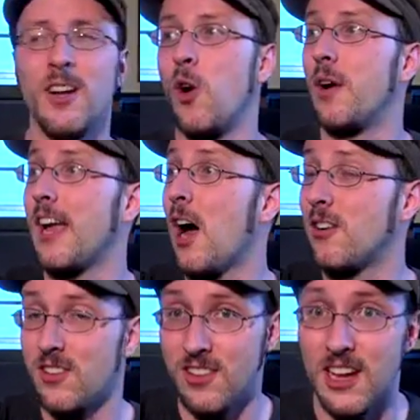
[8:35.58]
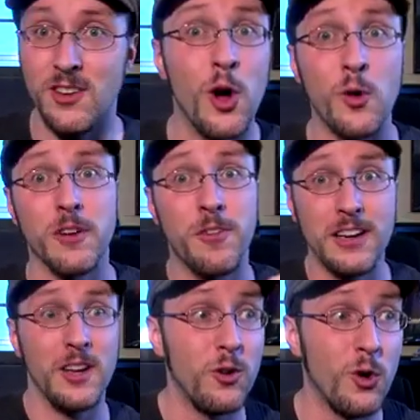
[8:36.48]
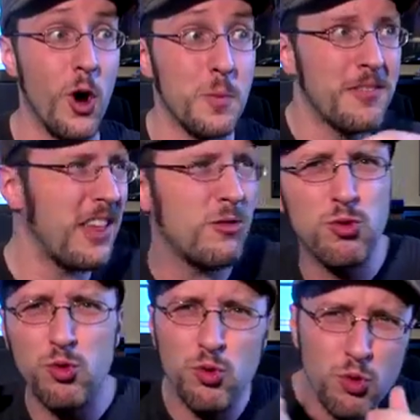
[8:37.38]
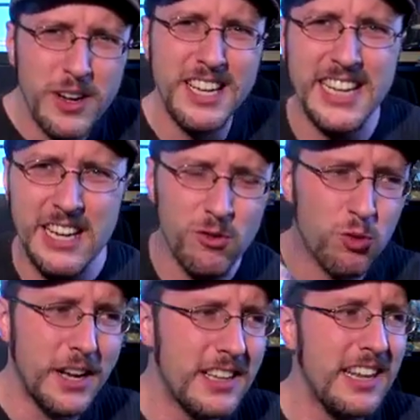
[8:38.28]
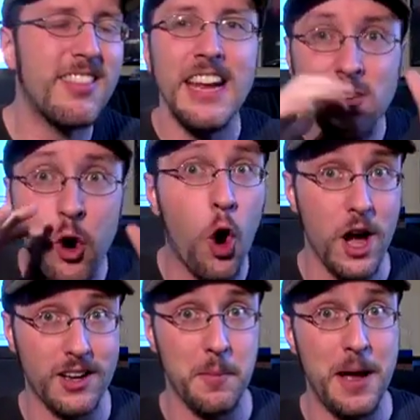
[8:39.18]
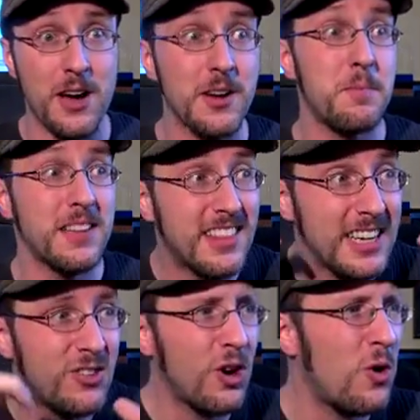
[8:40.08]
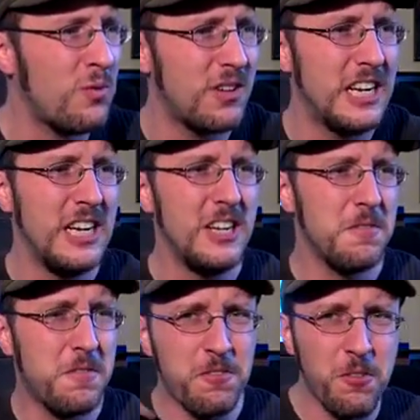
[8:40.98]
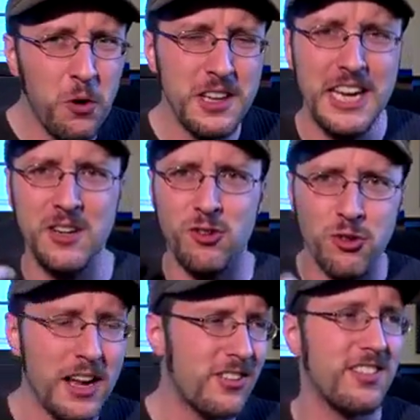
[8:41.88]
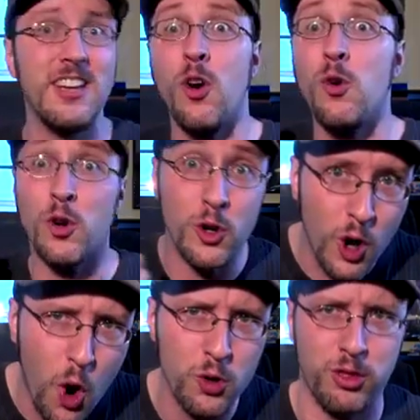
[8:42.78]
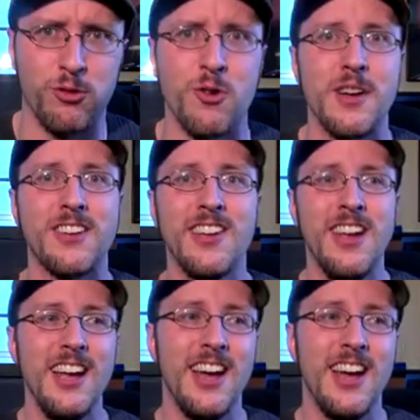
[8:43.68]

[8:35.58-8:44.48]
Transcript: going out into the unknown, or finding a new home. If they really, they talk about it, but they don't fully address it, they don't go through it.